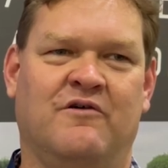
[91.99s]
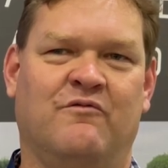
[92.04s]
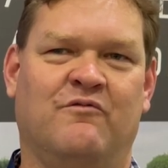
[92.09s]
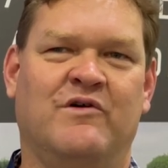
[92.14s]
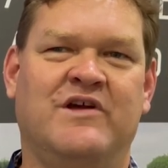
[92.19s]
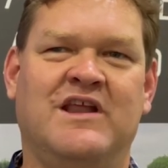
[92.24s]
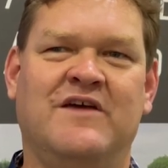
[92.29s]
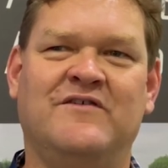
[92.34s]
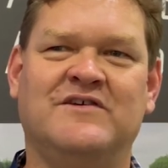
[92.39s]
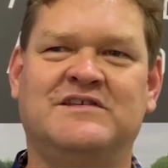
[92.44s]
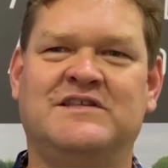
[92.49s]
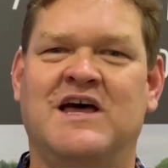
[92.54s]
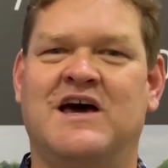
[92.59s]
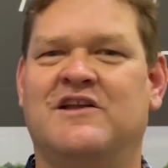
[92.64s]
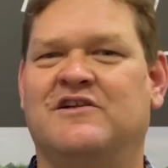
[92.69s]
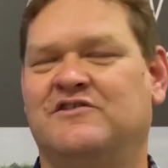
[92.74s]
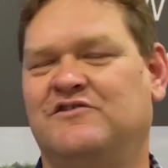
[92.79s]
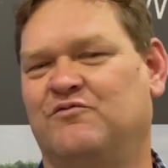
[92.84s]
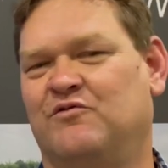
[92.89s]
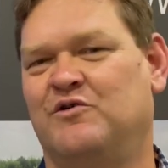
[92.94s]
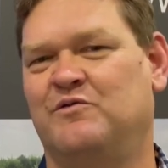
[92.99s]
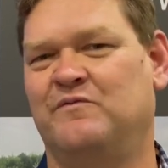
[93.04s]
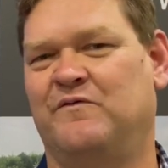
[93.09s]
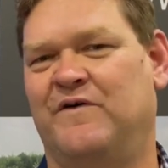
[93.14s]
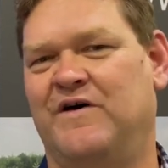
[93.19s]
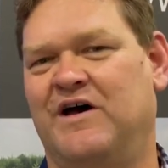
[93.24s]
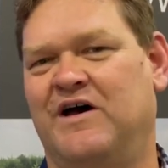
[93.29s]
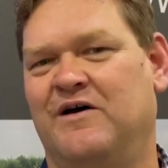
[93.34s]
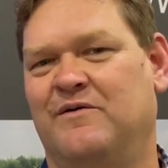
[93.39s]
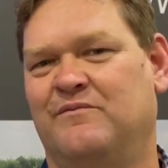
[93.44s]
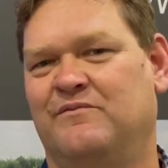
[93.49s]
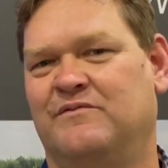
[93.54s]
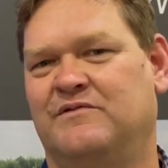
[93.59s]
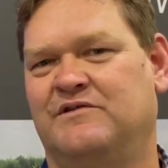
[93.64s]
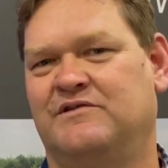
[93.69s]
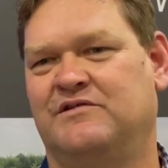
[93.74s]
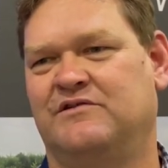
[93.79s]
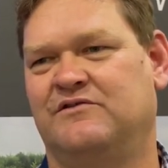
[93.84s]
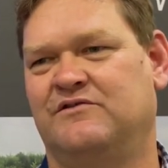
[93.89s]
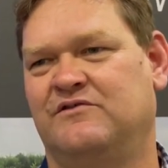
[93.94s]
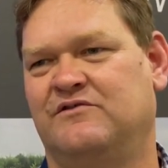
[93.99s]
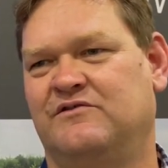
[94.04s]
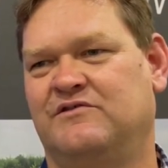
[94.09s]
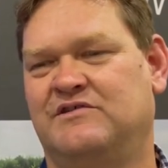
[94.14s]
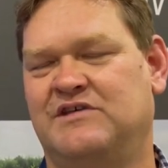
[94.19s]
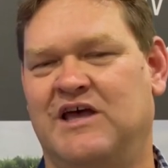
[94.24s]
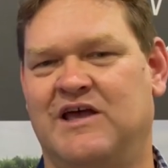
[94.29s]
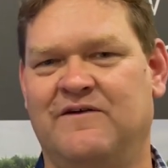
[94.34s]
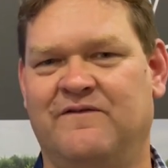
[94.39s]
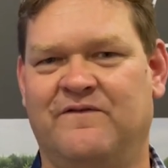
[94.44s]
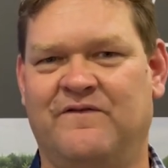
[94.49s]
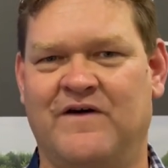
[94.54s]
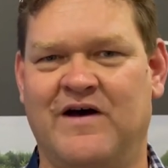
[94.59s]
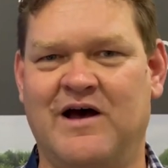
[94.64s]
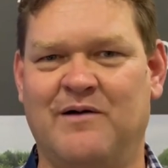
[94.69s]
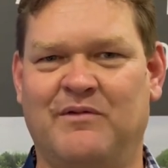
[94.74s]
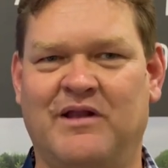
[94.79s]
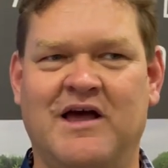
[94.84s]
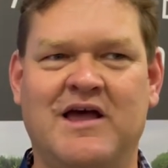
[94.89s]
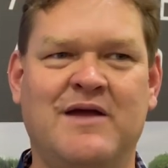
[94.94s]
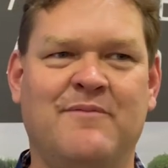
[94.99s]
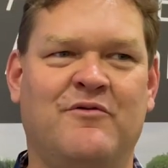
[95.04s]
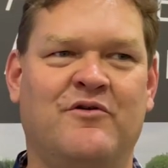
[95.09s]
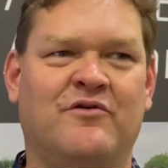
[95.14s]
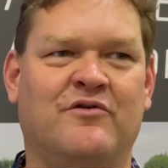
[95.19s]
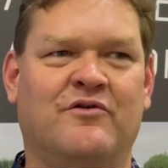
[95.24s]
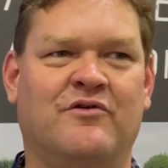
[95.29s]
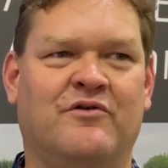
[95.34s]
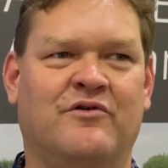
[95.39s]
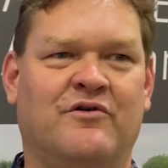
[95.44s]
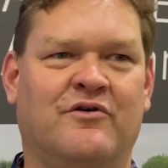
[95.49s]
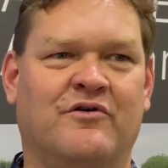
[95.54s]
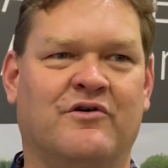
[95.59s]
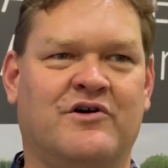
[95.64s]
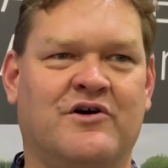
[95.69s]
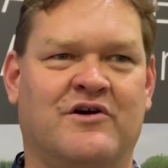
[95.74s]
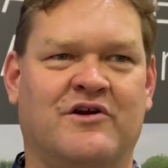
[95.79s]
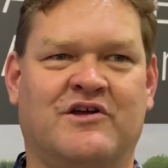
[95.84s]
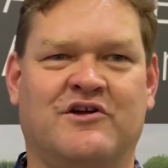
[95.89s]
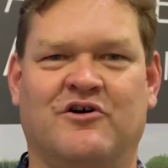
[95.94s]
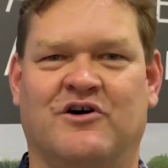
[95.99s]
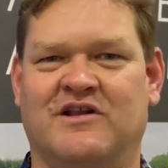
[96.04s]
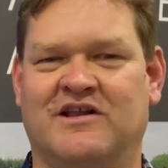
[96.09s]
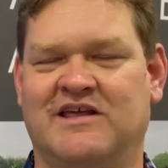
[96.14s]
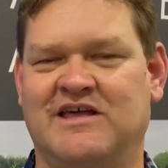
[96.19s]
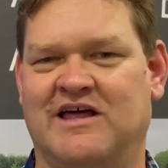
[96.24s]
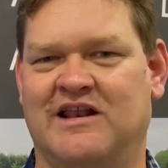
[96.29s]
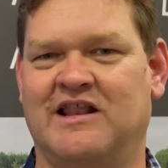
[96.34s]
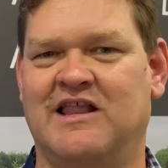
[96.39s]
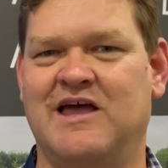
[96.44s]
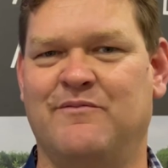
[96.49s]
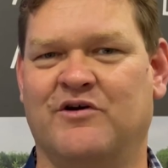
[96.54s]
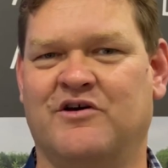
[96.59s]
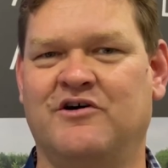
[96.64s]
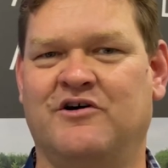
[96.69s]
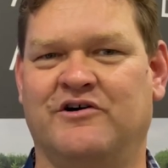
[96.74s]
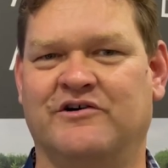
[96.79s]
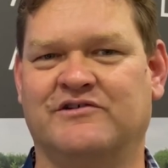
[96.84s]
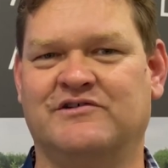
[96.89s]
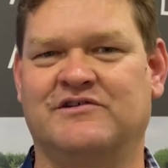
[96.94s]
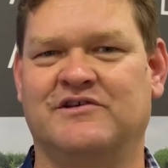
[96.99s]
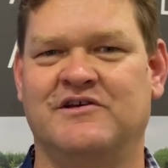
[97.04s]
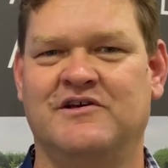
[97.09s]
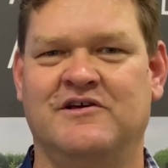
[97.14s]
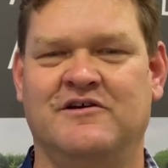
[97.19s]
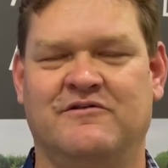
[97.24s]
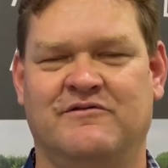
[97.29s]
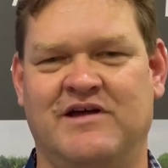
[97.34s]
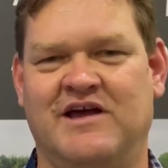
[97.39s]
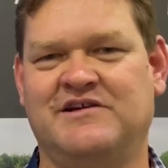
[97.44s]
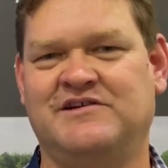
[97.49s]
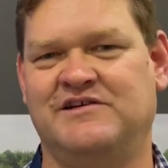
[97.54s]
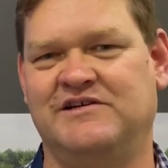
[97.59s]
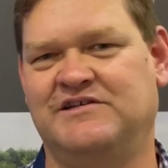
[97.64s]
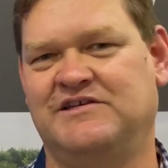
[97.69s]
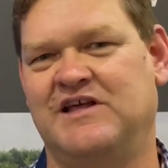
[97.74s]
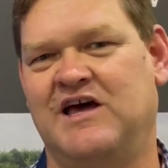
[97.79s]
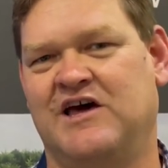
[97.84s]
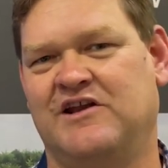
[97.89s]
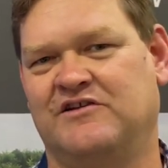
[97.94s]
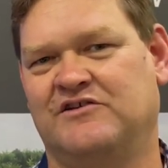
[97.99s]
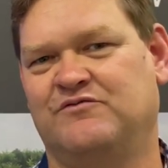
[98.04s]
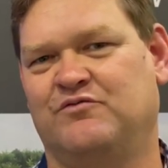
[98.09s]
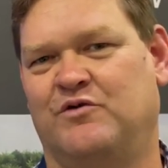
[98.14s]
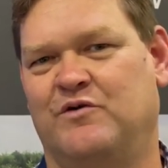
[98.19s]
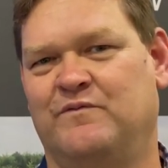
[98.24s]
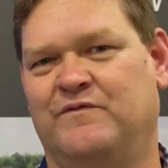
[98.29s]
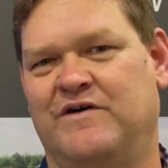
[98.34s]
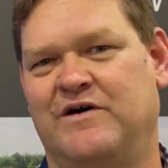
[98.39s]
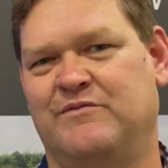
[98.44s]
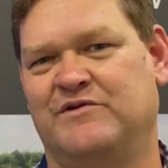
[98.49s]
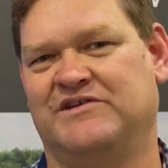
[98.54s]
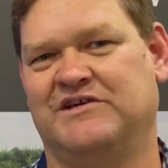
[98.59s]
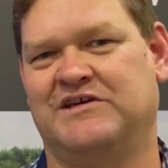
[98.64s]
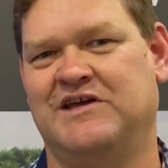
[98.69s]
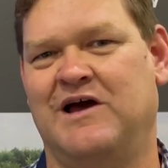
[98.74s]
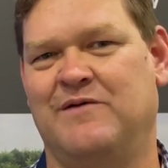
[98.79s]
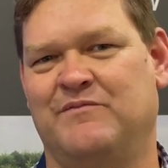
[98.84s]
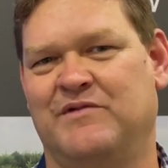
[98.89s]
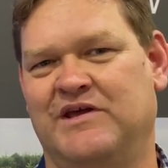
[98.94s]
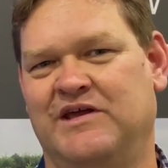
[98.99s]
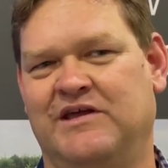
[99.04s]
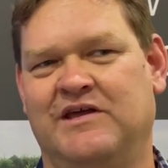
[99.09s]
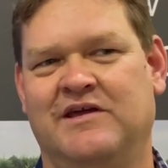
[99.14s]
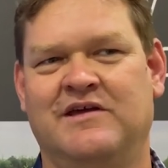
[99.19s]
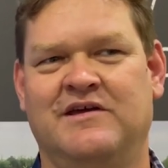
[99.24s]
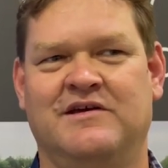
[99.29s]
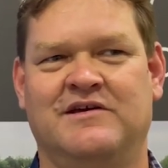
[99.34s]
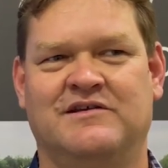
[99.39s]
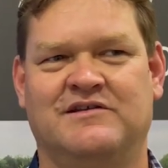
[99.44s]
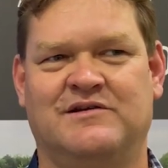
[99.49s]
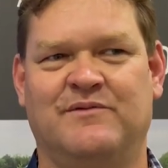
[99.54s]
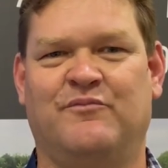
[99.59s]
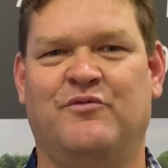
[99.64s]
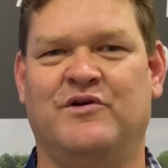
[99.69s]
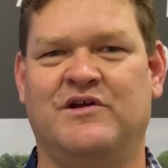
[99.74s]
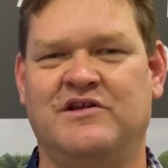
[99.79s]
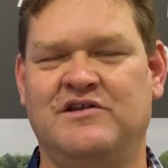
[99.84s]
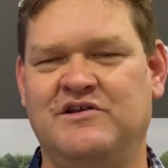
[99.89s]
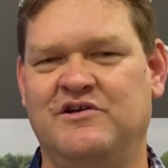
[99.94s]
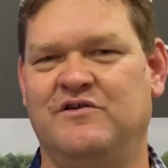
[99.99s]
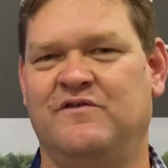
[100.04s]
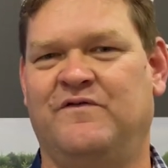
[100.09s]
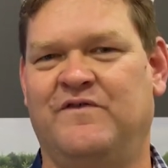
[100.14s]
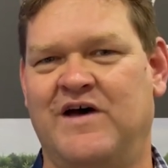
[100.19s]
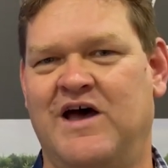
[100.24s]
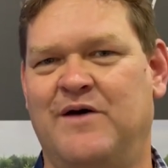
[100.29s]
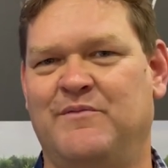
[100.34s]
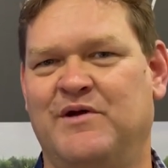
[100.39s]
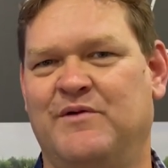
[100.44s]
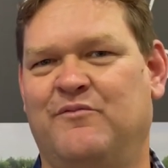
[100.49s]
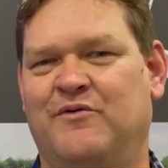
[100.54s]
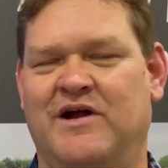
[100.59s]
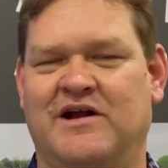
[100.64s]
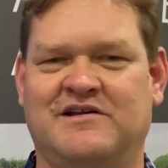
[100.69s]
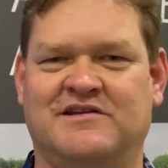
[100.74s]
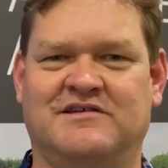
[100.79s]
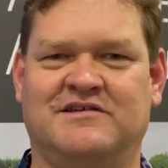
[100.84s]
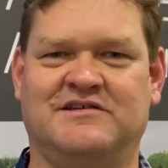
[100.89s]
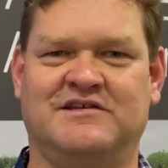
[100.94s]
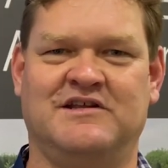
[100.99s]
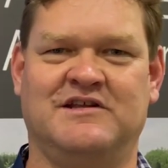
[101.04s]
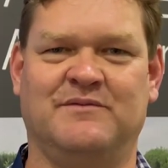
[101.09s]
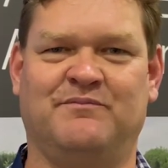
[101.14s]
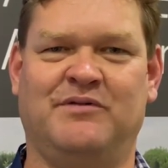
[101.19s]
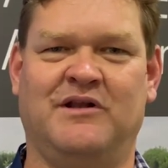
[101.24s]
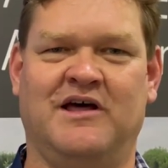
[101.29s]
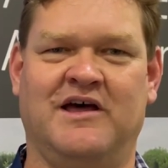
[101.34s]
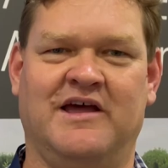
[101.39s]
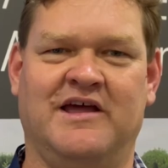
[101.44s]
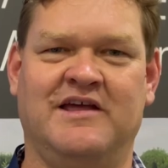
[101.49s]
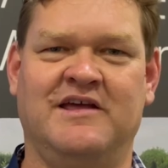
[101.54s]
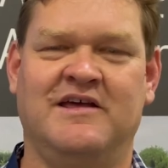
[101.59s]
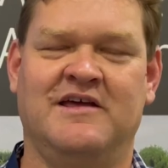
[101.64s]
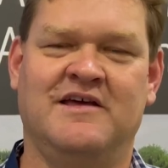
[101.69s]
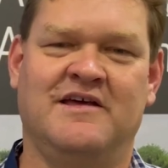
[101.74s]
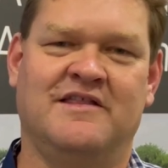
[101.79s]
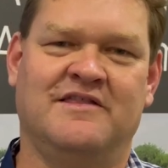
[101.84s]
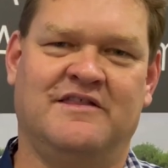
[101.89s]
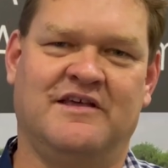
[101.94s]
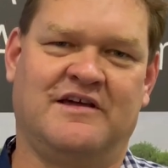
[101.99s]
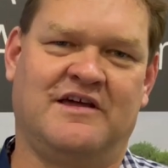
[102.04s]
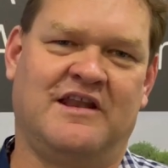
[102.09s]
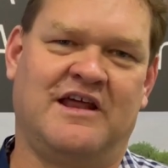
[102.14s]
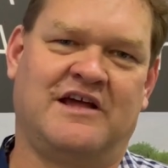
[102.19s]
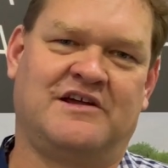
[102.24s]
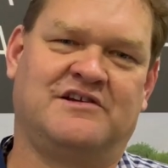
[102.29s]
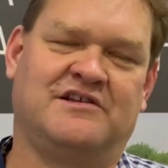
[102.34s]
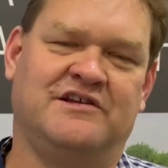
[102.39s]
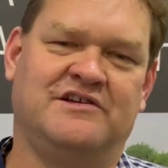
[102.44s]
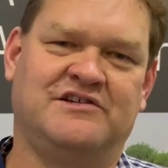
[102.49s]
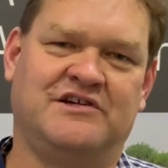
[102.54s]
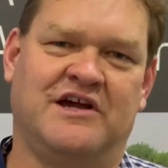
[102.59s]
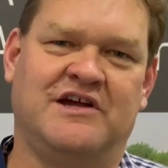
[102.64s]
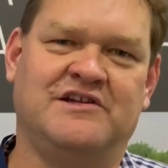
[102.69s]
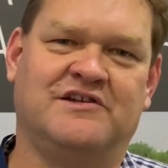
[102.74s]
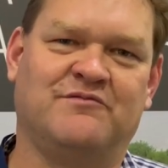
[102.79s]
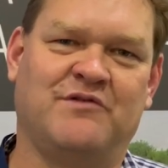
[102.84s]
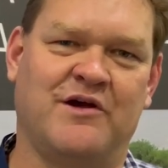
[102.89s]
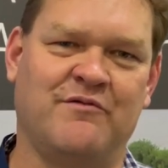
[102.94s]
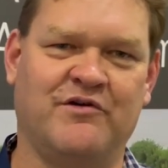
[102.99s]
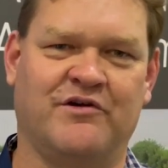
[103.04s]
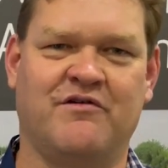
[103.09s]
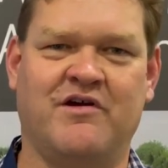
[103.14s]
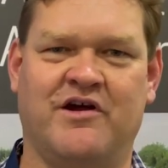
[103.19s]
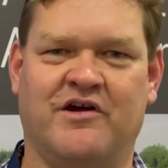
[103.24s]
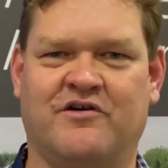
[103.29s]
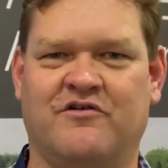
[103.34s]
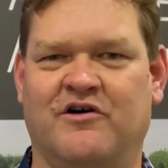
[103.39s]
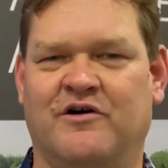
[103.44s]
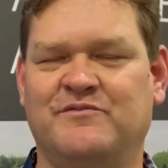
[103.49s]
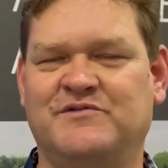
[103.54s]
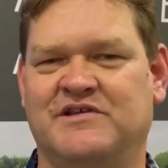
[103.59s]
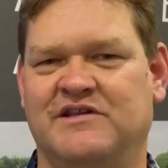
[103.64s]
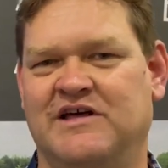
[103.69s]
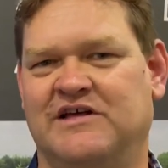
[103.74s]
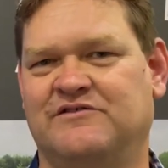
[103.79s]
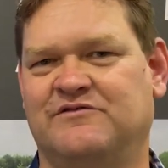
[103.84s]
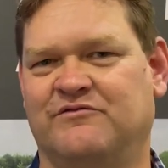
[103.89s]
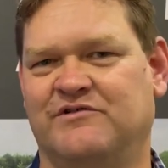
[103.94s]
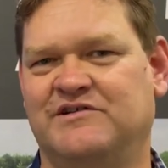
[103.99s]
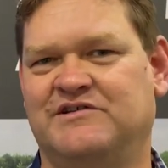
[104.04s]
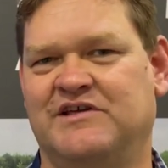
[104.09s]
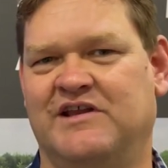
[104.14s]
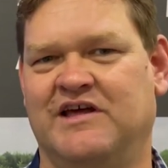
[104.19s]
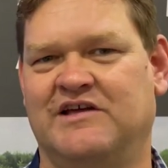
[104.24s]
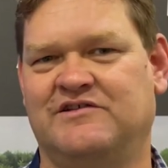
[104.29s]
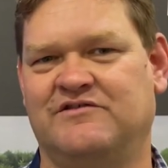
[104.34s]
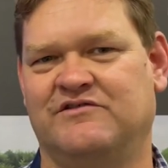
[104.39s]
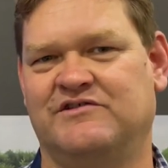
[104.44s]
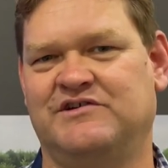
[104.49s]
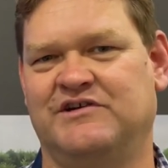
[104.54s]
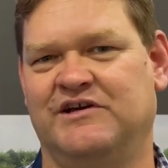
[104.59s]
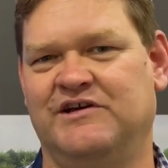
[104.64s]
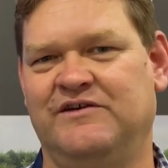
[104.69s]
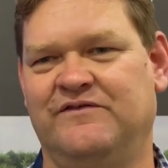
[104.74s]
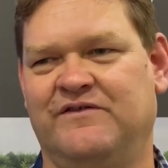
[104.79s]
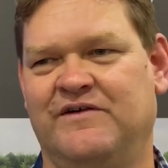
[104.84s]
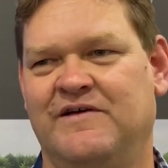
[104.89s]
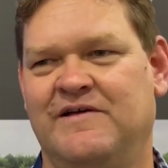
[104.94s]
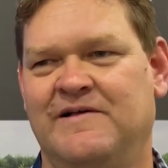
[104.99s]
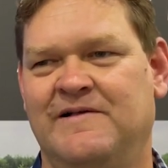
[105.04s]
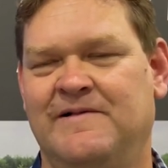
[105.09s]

we never started Swarm Farm to save farm labour or, or kind of cut, cut labour costs. We actually started Swarm Farm as a company to bring new farming practices into play that could actually change the way we grow our crops, and that's what we set out to achieve.